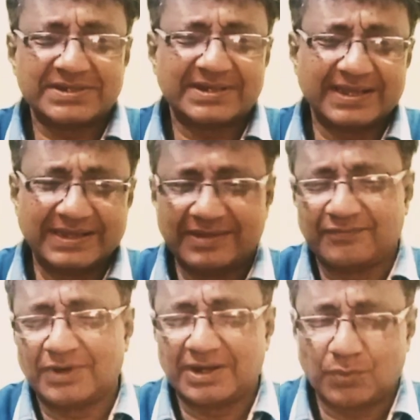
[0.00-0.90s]
and I
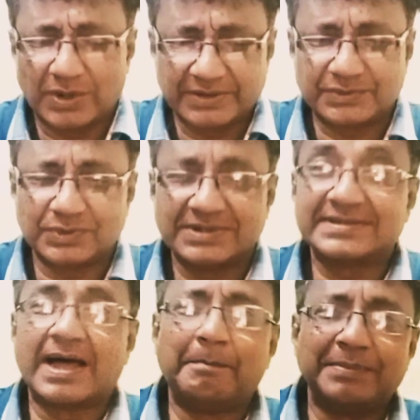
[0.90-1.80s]
gave uh, one of the
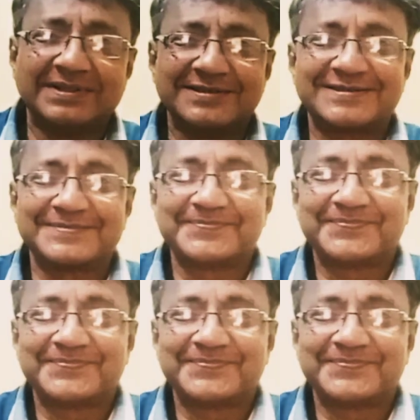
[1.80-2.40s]
examples.